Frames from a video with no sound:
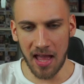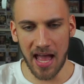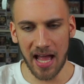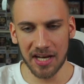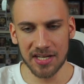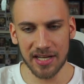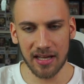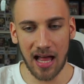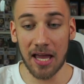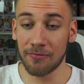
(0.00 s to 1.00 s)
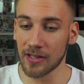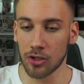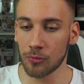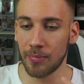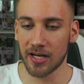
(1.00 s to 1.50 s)
And I feel a
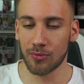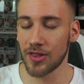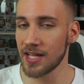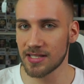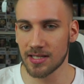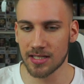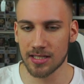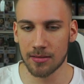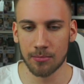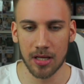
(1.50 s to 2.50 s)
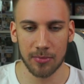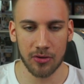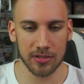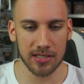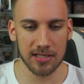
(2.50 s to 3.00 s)
lot better with that system
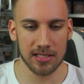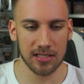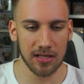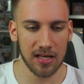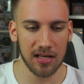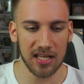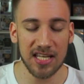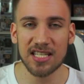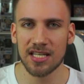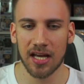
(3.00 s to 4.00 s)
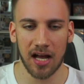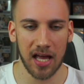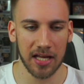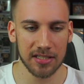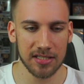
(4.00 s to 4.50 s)
because it is easier
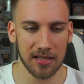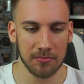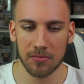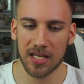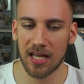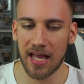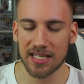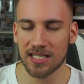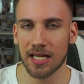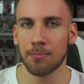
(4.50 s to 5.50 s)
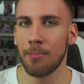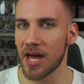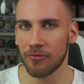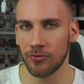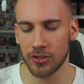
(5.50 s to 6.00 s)
and, yeah, as I said,
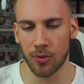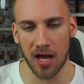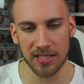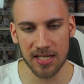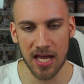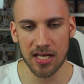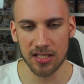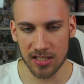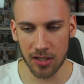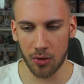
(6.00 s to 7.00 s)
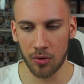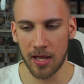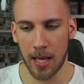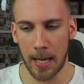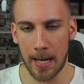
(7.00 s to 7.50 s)
better for you guys. So
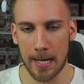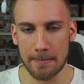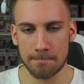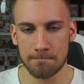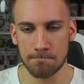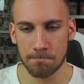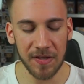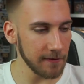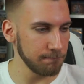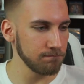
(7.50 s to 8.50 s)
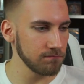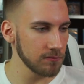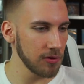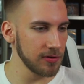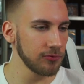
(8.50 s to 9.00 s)
yeah.
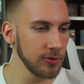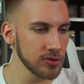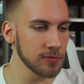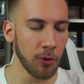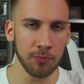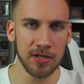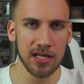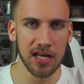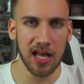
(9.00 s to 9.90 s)
Feel free to support me,